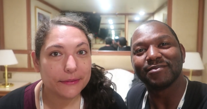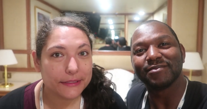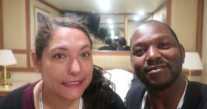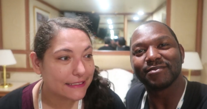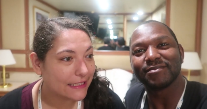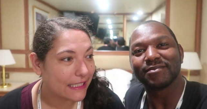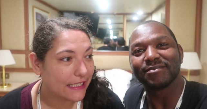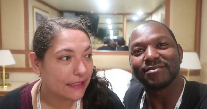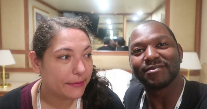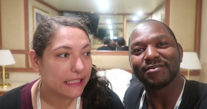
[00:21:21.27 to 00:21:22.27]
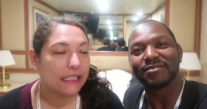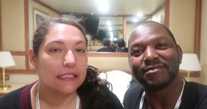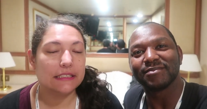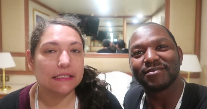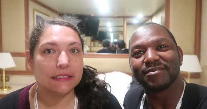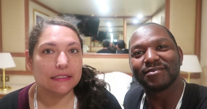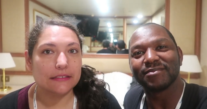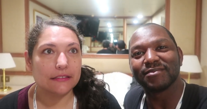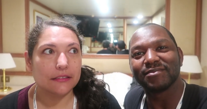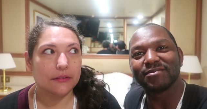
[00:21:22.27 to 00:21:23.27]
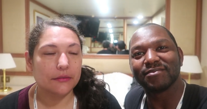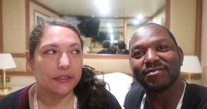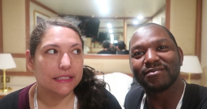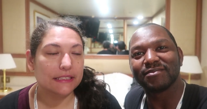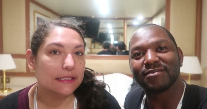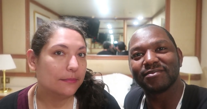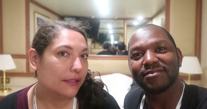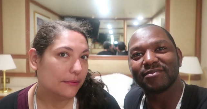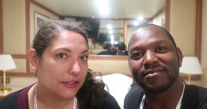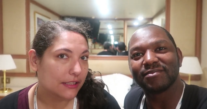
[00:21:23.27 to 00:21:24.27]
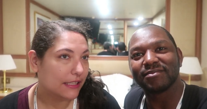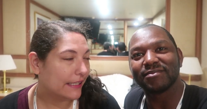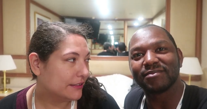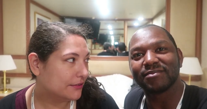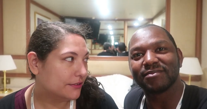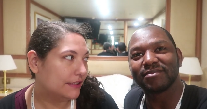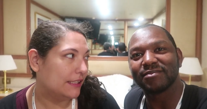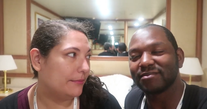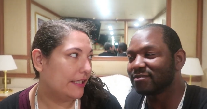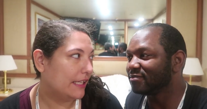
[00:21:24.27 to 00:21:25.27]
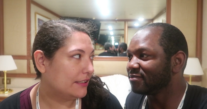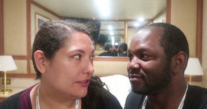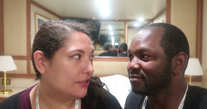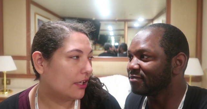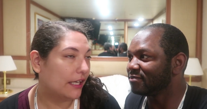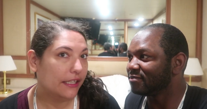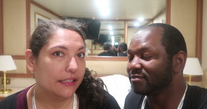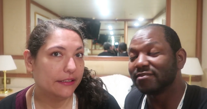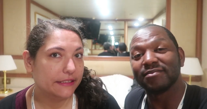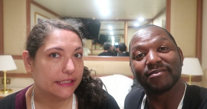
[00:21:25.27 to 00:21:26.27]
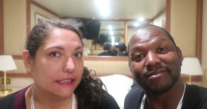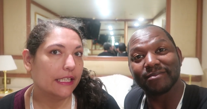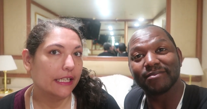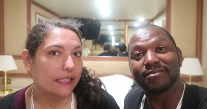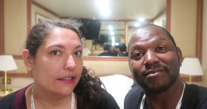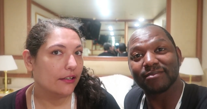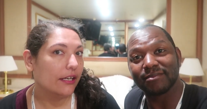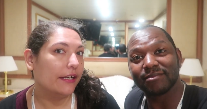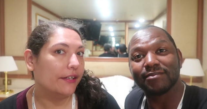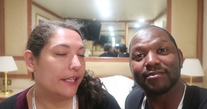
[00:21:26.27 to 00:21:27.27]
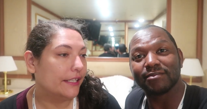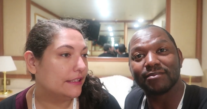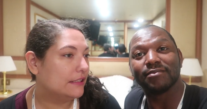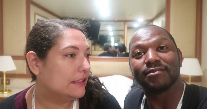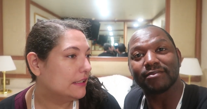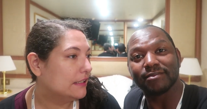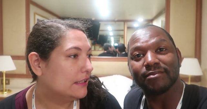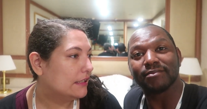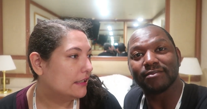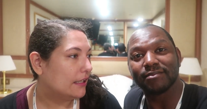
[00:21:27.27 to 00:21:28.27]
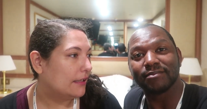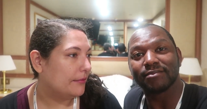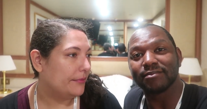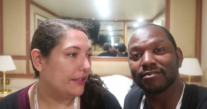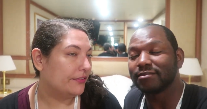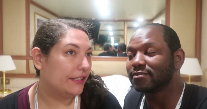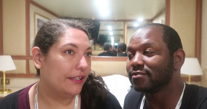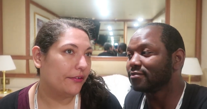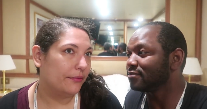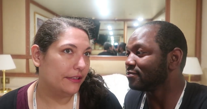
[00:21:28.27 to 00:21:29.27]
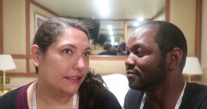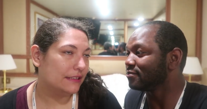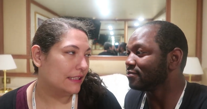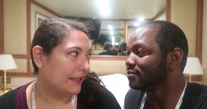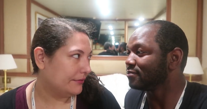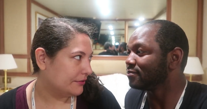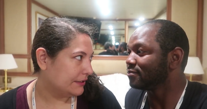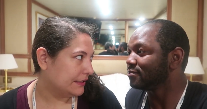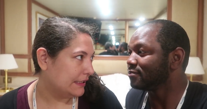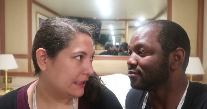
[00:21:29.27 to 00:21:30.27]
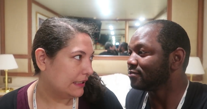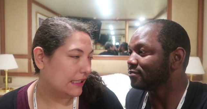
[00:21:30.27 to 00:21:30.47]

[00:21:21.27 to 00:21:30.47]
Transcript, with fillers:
Speaker 1: it was exciting because this is pretty much the last cruise line we had to try that's in like our area. Mm -hmm. um, the only other one that's left really